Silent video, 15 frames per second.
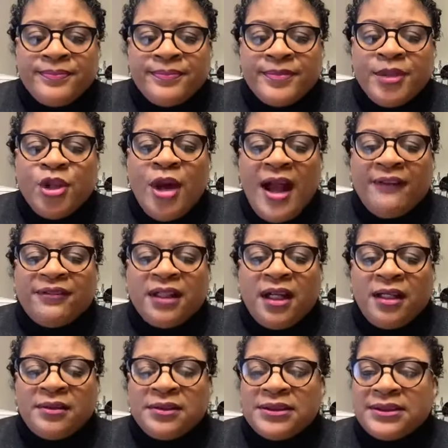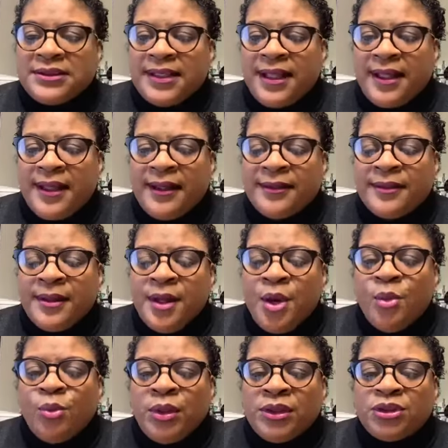you have to understand
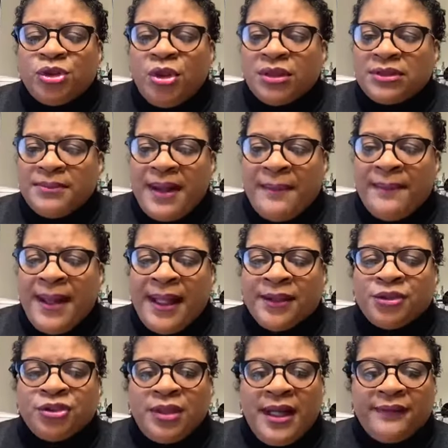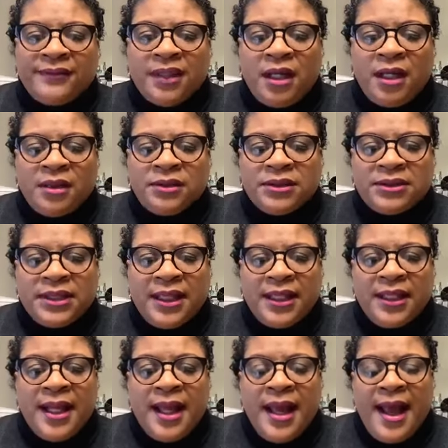when it talks about balance, you have to understand
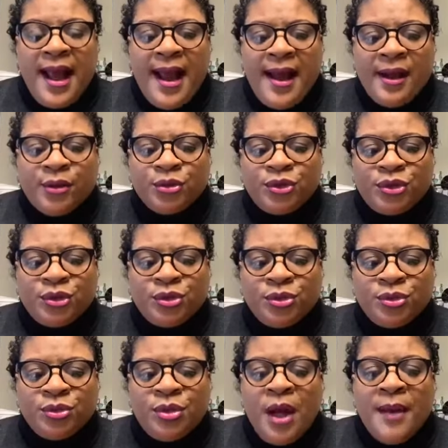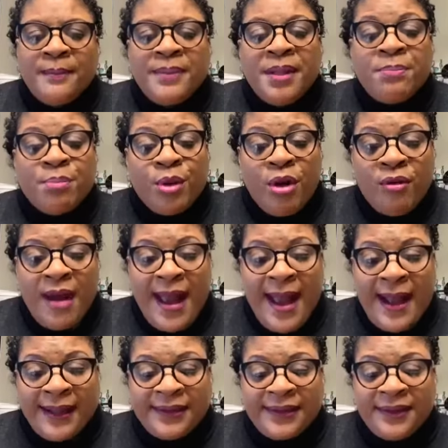how to be
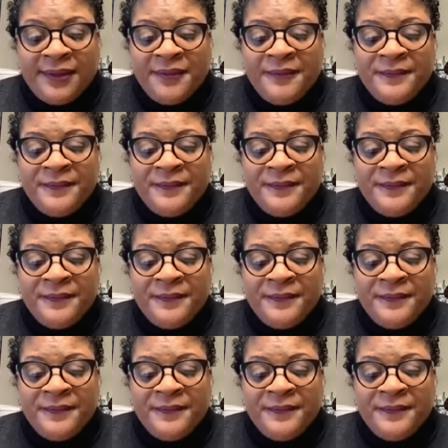proactive